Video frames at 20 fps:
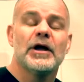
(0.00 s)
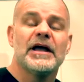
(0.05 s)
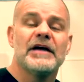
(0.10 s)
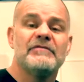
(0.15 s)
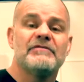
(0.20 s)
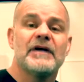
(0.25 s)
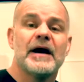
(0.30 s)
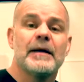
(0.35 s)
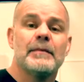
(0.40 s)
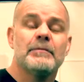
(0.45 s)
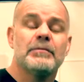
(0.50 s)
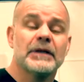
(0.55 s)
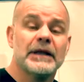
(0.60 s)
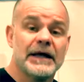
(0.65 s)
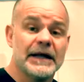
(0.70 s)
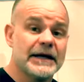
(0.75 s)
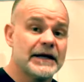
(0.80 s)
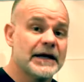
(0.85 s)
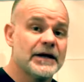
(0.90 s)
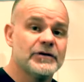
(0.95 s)
if I'm
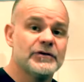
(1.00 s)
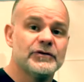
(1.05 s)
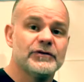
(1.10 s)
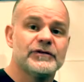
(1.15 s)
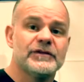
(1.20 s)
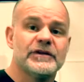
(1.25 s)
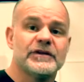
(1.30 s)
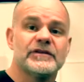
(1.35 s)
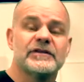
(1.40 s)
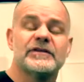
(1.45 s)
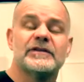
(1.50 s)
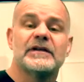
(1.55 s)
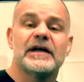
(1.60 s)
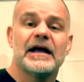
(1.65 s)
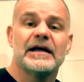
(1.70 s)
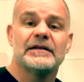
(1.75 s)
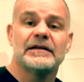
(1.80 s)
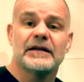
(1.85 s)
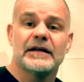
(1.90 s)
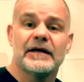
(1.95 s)
planning on use this
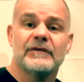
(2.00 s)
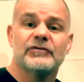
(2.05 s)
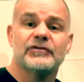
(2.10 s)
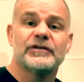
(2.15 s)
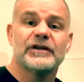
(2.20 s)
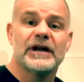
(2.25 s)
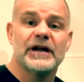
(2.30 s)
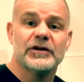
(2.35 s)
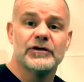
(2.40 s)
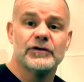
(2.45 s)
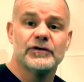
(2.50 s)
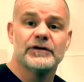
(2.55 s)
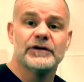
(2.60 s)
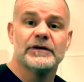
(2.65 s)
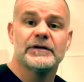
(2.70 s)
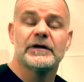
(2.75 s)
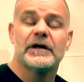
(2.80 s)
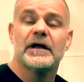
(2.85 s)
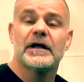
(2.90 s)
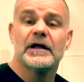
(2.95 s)
at the levels that I use
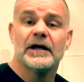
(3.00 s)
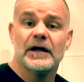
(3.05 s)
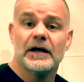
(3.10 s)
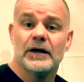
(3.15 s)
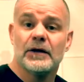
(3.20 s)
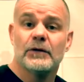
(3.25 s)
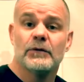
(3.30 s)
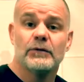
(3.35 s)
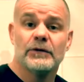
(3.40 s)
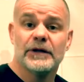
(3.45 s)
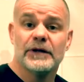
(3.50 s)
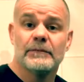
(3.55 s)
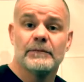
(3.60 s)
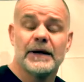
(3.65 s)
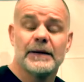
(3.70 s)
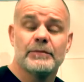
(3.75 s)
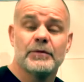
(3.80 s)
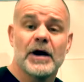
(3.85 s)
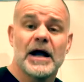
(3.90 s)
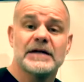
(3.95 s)
it within
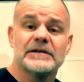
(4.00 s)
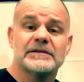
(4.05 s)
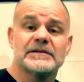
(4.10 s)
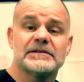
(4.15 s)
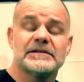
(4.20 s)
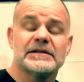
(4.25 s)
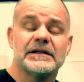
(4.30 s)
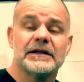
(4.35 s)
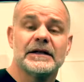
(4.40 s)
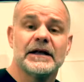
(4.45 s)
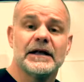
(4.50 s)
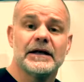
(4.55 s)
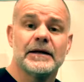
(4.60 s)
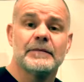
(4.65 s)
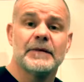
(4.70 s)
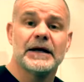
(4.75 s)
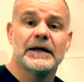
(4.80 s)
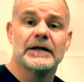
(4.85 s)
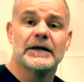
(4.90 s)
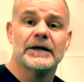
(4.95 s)
my practice and
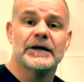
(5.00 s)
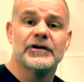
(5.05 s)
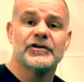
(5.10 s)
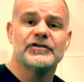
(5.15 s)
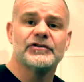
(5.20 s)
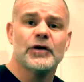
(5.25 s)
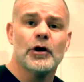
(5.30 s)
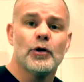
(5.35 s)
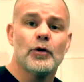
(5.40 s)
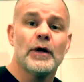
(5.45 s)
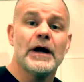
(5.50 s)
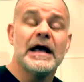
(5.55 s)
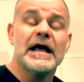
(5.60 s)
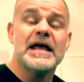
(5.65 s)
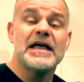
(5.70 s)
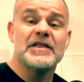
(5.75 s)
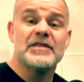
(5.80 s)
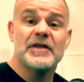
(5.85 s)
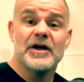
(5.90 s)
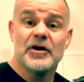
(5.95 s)
in my clinic. So
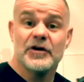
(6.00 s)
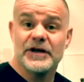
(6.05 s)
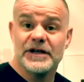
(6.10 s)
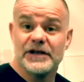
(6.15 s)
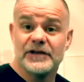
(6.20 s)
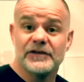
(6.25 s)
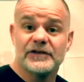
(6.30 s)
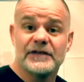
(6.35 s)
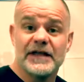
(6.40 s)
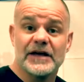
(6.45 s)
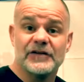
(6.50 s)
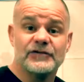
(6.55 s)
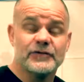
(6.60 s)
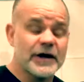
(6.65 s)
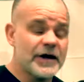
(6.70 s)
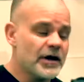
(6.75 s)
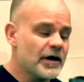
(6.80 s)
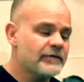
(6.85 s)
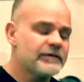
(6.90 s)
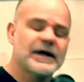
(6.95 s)
there is that
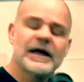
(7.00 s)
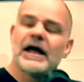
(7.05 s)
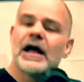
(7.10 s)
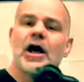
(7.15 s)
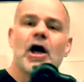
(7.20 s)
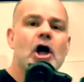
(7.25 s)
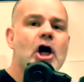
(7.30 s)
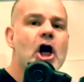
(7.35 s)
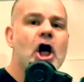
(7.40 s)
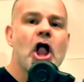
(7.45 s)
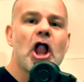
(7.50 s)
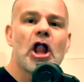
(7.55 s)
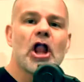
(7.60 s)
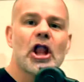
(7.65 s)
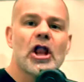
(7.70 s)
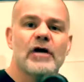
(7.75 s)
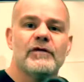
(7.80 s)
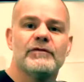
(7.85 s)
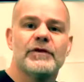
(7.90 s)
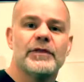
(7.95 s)
trade-off.
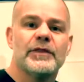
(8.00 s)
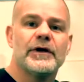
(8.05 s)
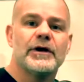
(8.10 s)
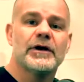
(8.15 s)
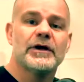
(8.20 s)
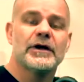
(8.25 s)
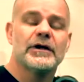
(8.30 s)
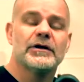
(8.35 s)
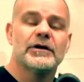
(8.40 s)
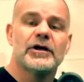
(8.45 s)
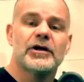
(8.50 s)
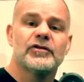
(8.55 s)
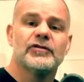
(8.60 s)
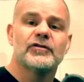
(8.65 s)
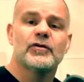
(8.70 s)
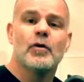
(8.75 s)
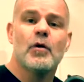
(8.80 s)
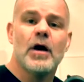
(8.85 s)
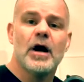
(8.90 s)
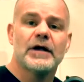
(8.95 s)
Love the Theragun. It's
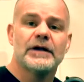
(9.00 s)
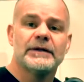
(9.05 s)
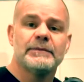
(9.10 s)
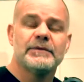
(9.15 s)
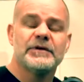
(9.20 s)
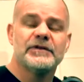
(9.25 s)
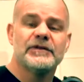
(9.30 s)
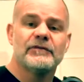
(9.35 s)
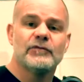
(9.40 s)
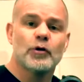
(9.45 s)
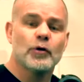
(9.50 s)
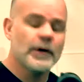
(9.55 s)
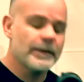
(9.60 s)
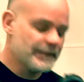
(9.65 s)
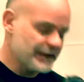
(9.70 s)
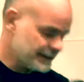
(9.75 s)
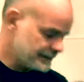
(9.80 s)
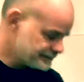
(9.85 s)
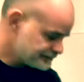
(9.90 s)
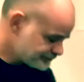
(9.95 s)
a quality piece of
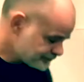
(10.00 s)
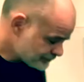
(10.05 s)
equipment.